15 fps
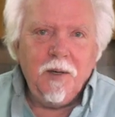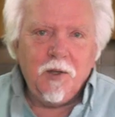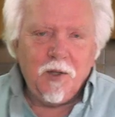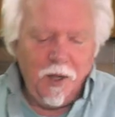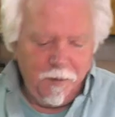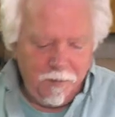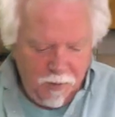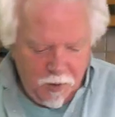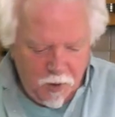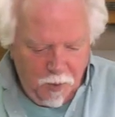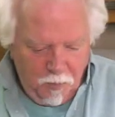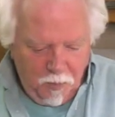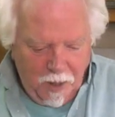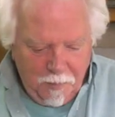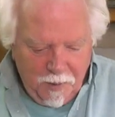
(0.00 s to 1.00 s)
yourself
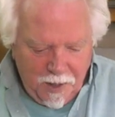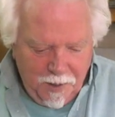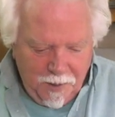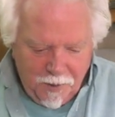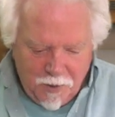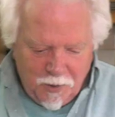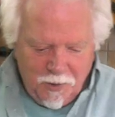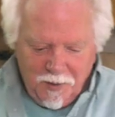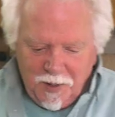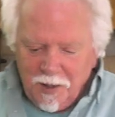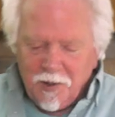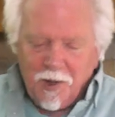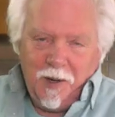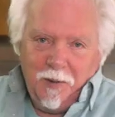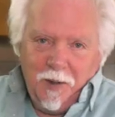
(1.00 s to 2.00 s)
some ramekins.
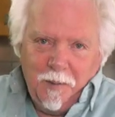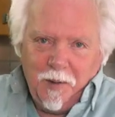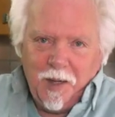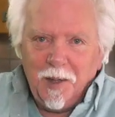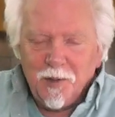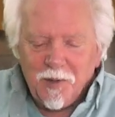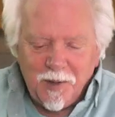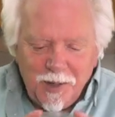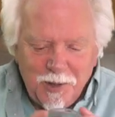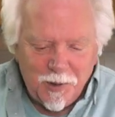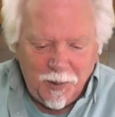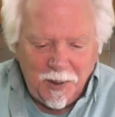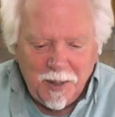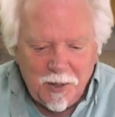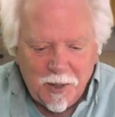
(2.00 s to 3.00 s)
These aren't ramekins, these
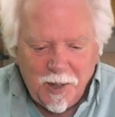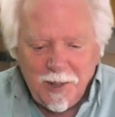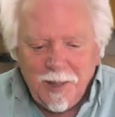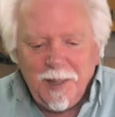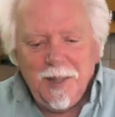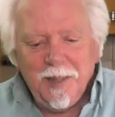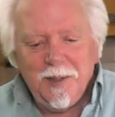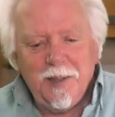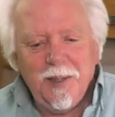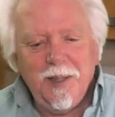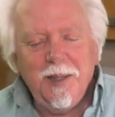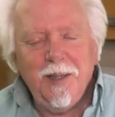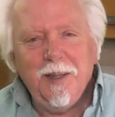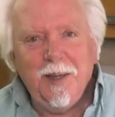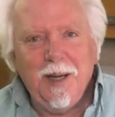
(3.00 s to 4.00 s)
are actually
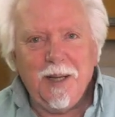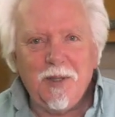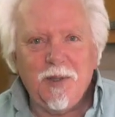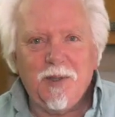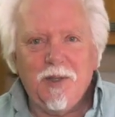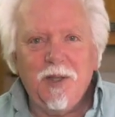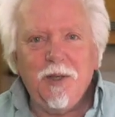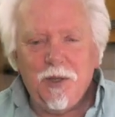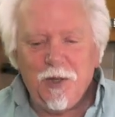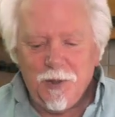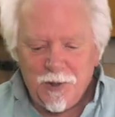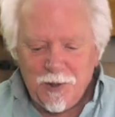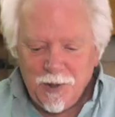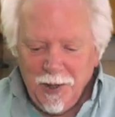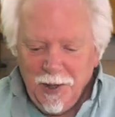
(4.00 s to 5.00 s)
the glass
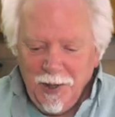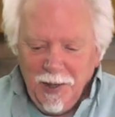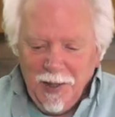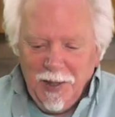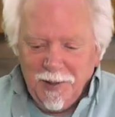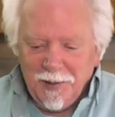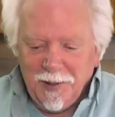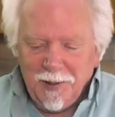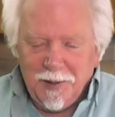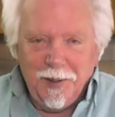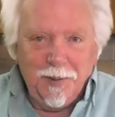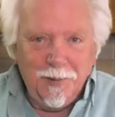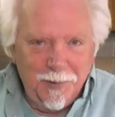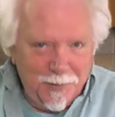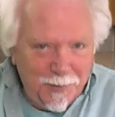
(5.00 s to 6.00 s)
dishes that
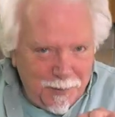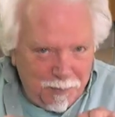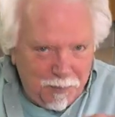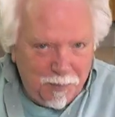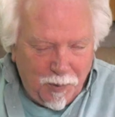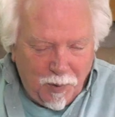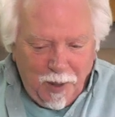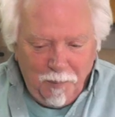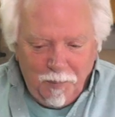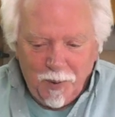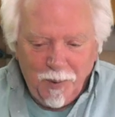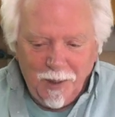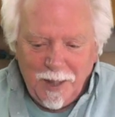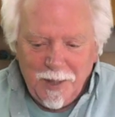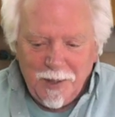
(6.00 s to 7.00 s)
the creme
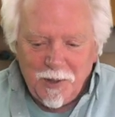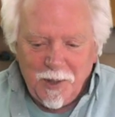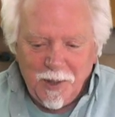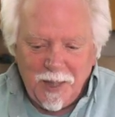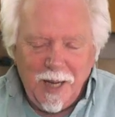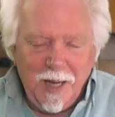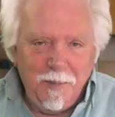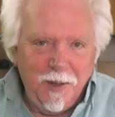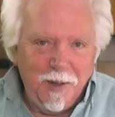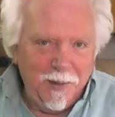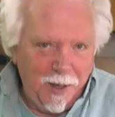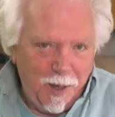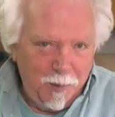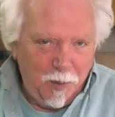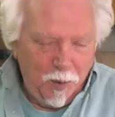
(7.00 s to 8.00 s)
brulees came in
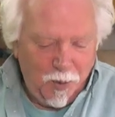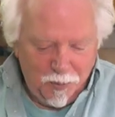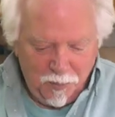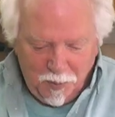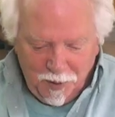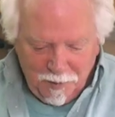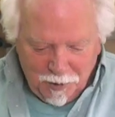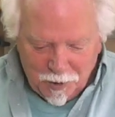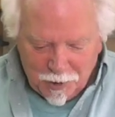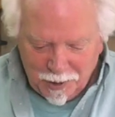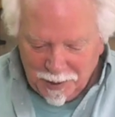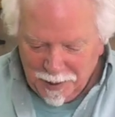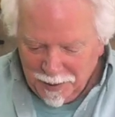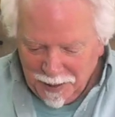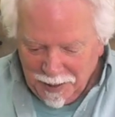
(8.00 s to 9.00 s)
that I bought
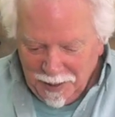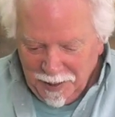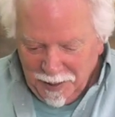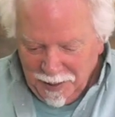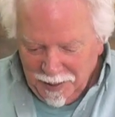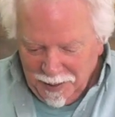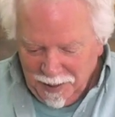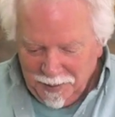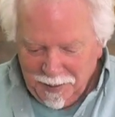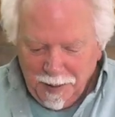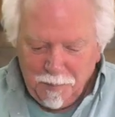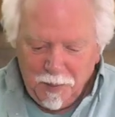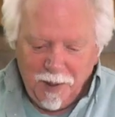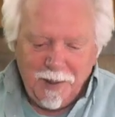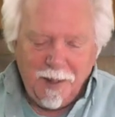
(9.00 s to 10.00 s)
previously. And
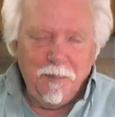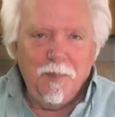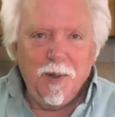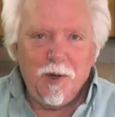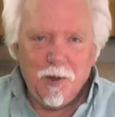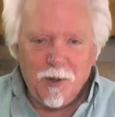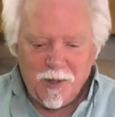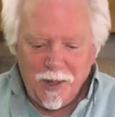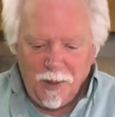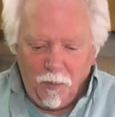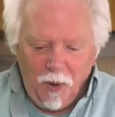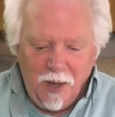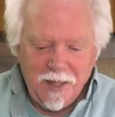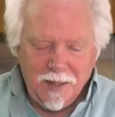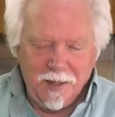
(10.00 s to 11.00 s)
they're brilliant because they're
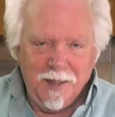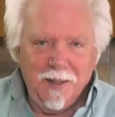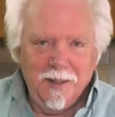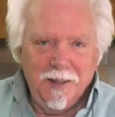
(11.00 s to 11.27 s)
wider